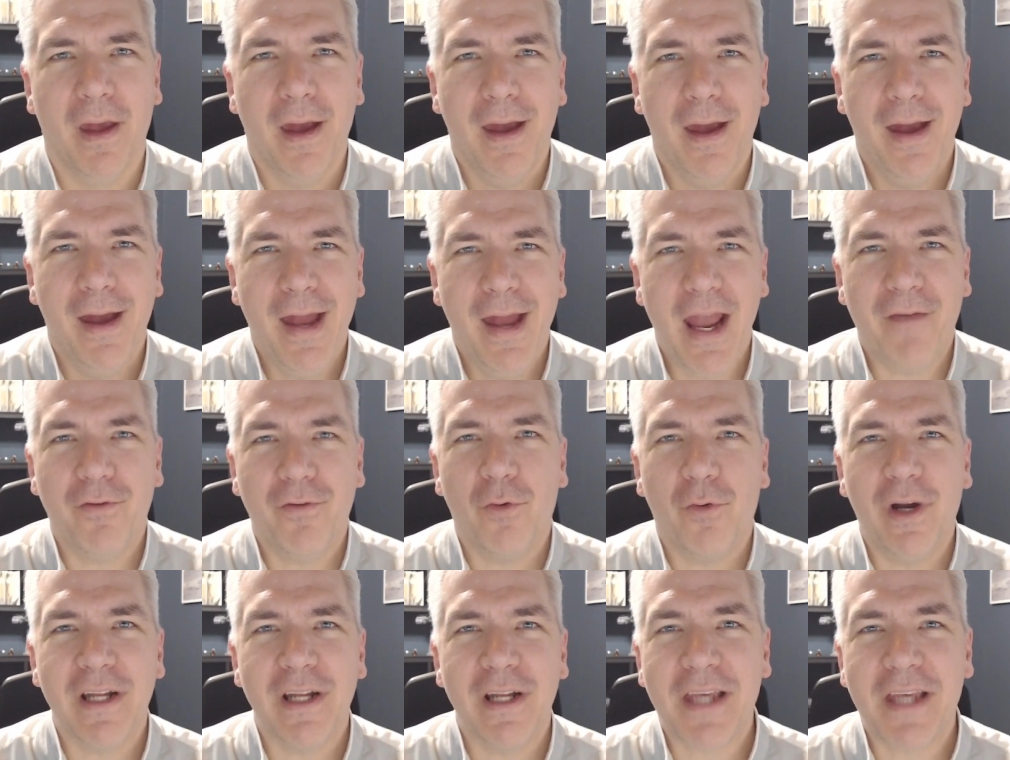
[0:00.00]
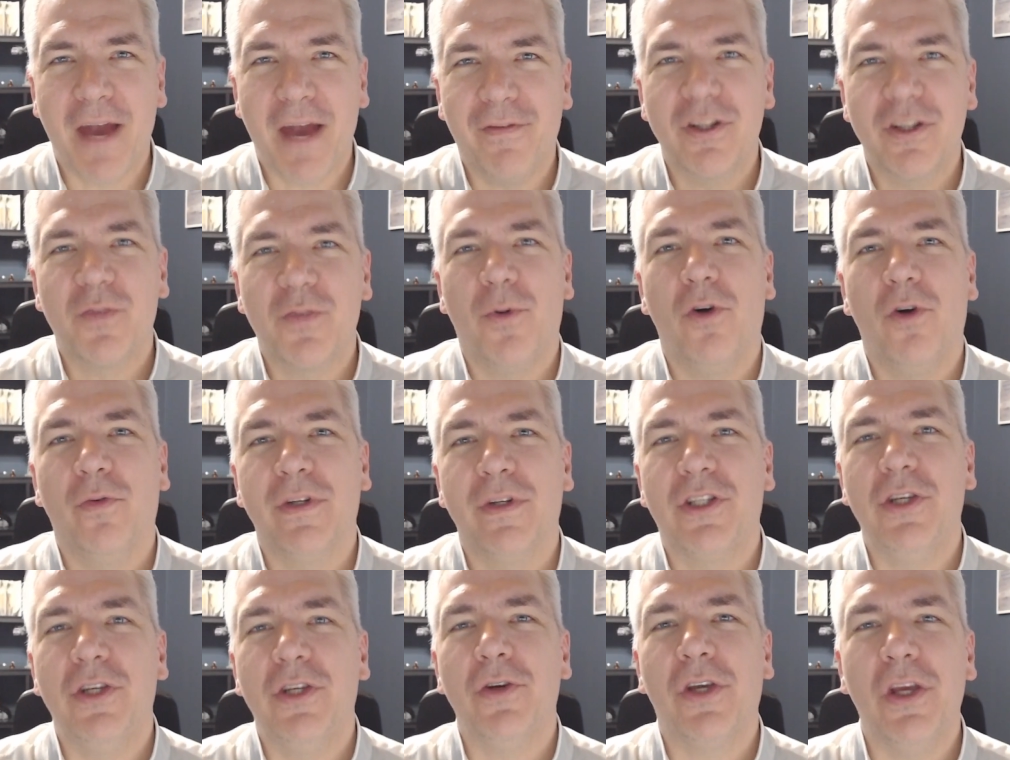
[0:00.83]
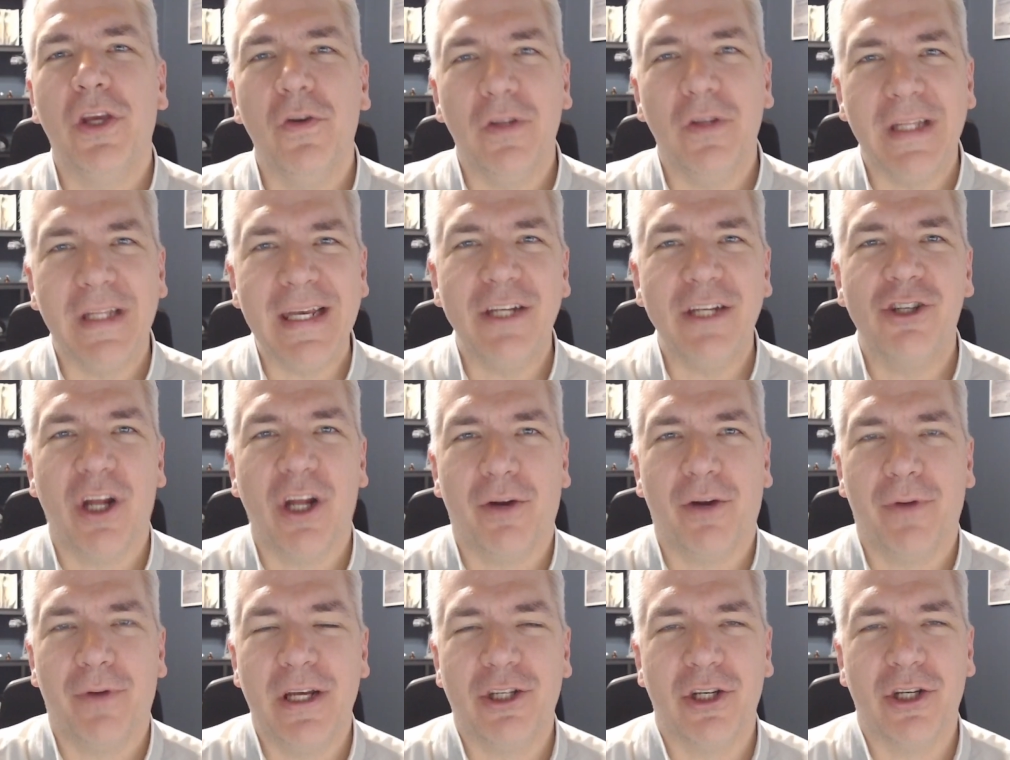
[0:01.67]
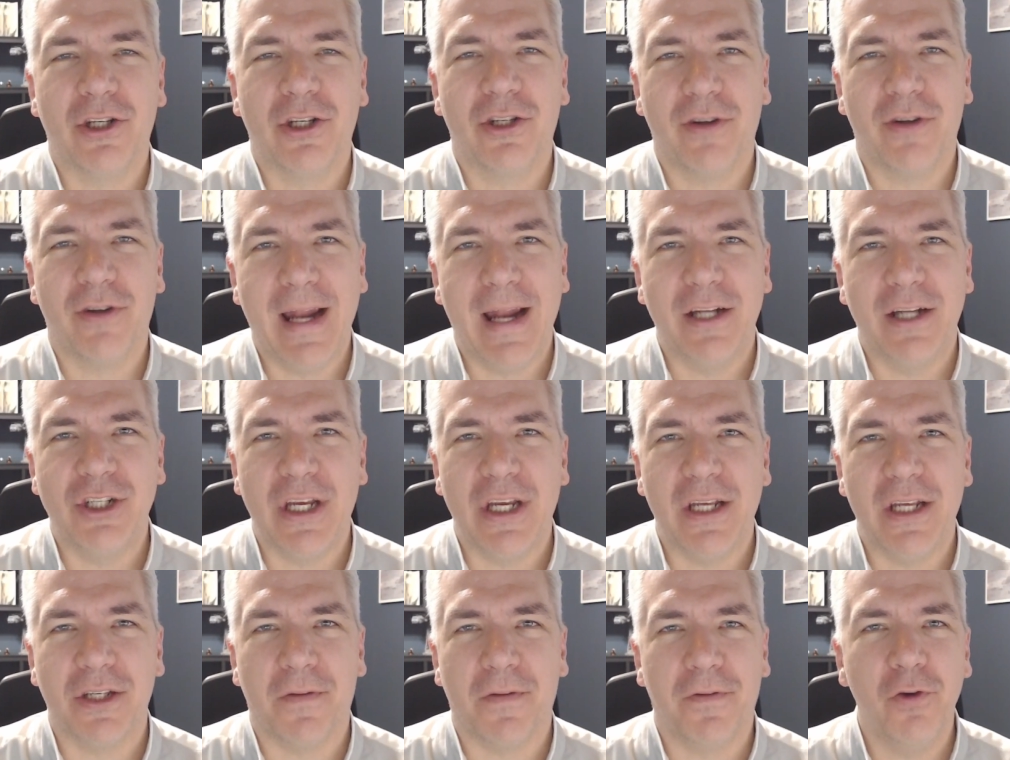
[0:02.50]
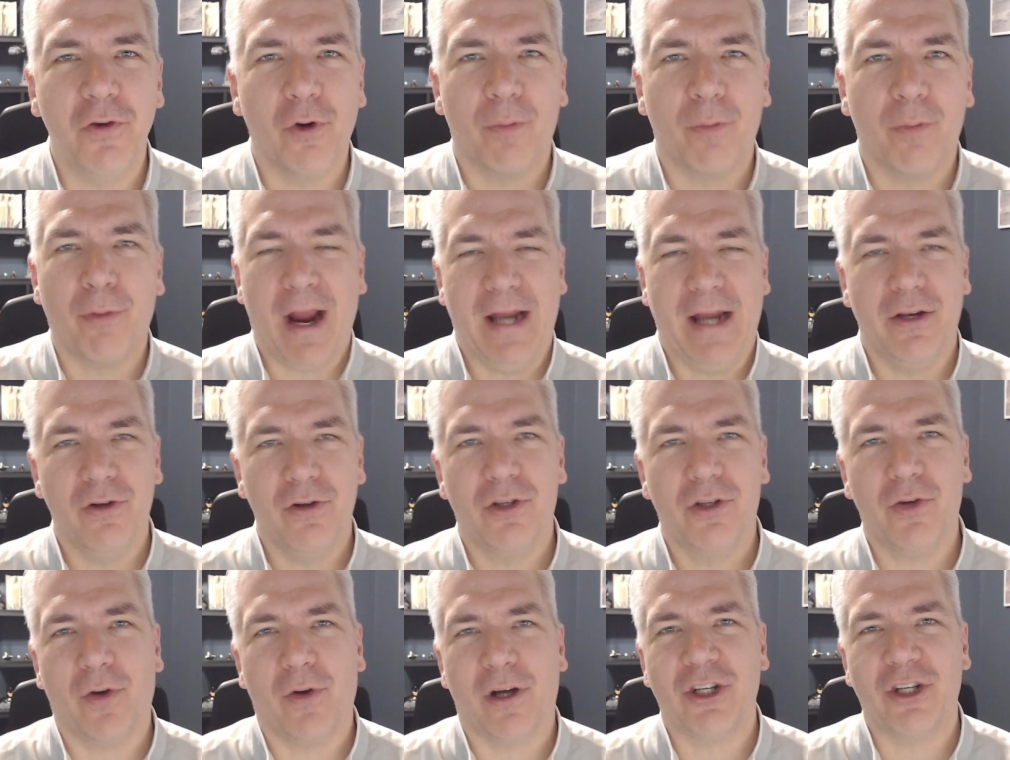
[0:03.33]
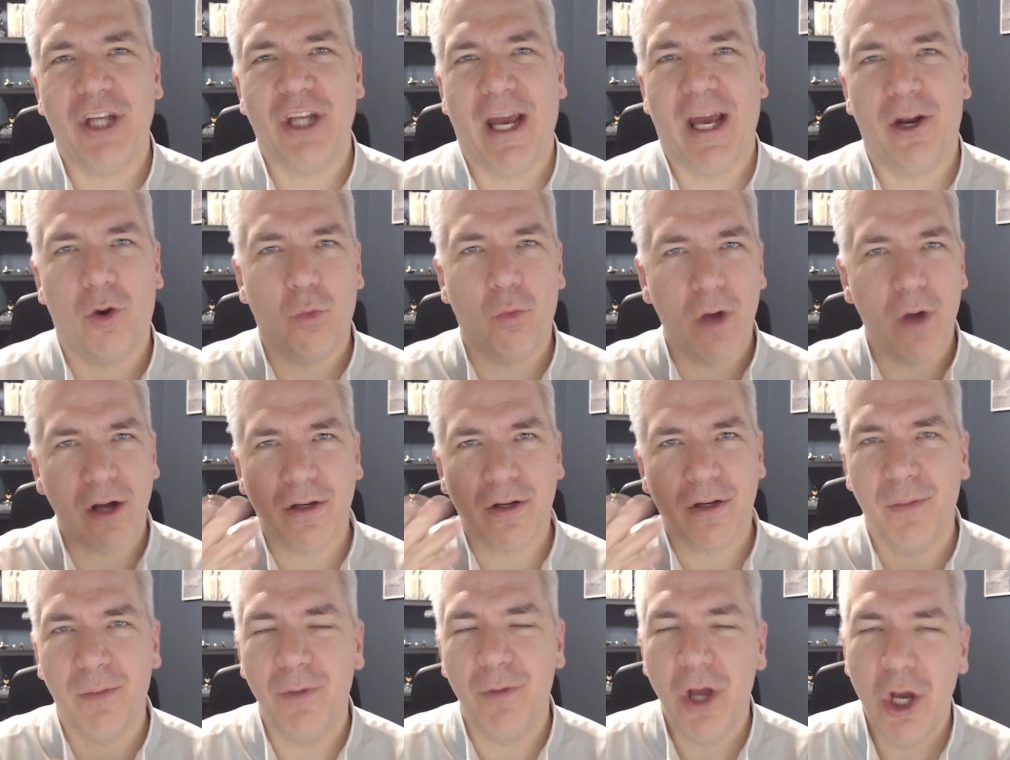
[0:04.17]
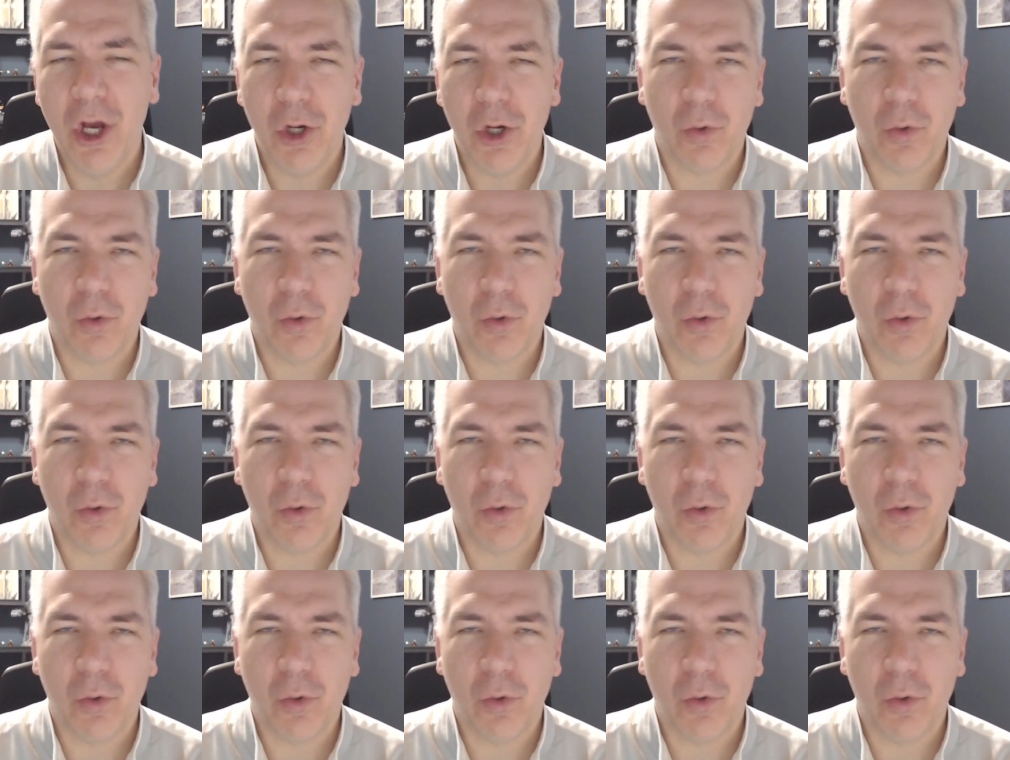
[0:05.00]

Hey everyone, it's Kevin Smullin with 2Q Lead Generation Strategies. If you are brand new to our channel, welcome.